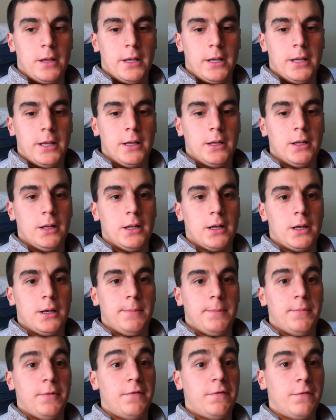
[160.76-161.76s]
and
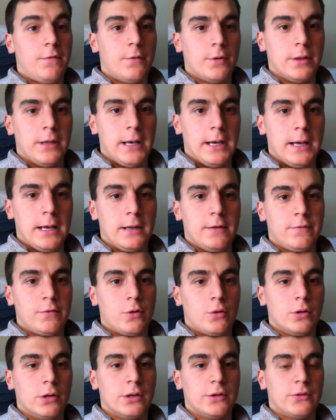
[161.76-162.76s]
before that of
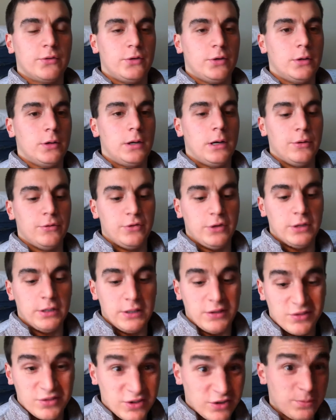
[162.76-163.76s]
course you know i was
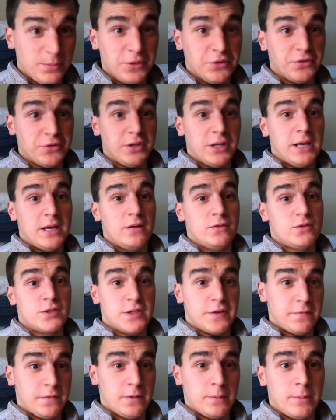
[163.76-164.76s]
eating six meals a day
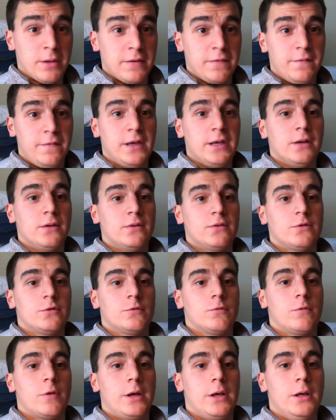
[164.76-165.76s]
stuffing my face
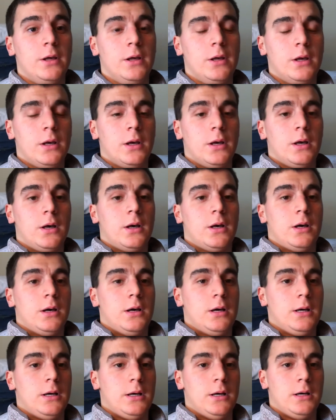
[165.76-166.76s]
right
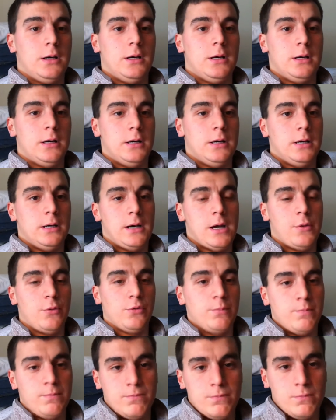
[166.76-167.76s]
uh, i
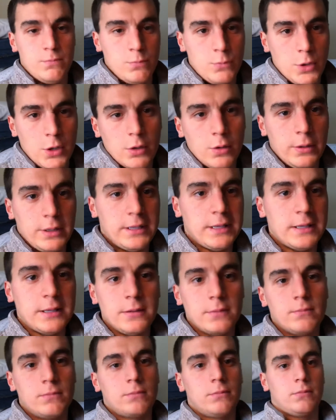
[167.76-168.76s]
would you know eat
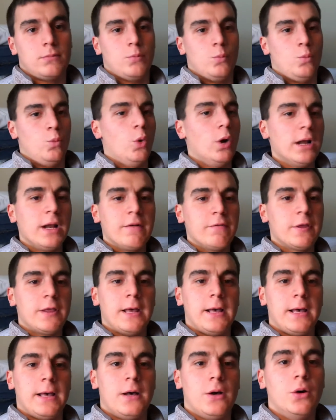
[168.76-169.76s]
whatever
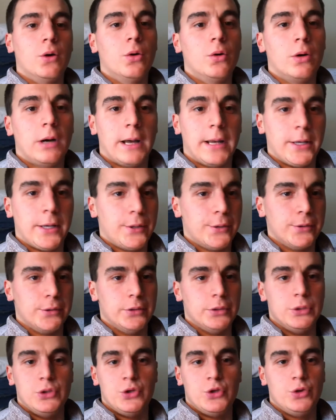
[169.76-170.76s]
the hell i
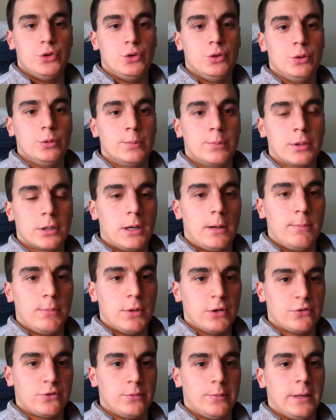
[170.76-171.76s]
could to put on
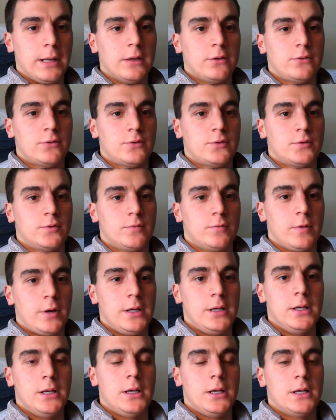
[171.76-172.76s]
muscle mass
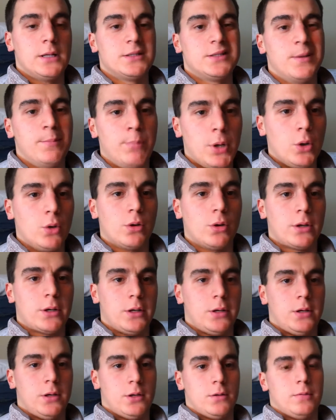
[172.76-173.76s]
right to bulk
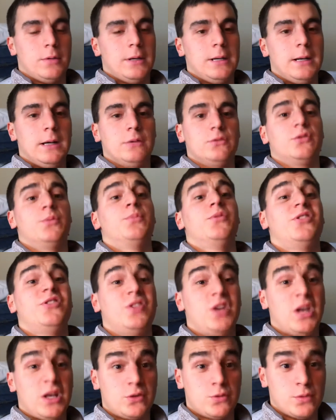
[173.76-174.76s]
right i was
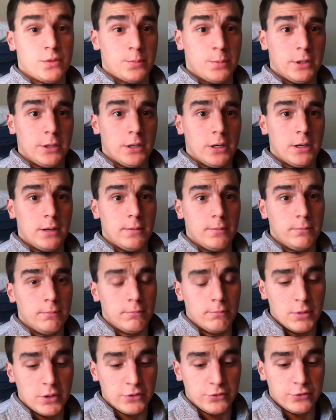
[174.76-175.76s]
obsessed with putting on
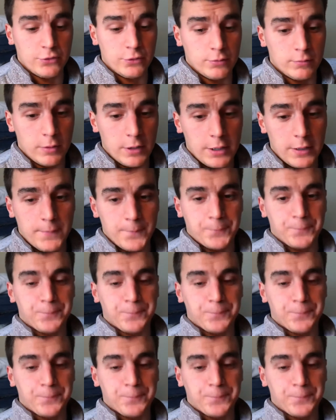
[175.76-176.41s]
muscle right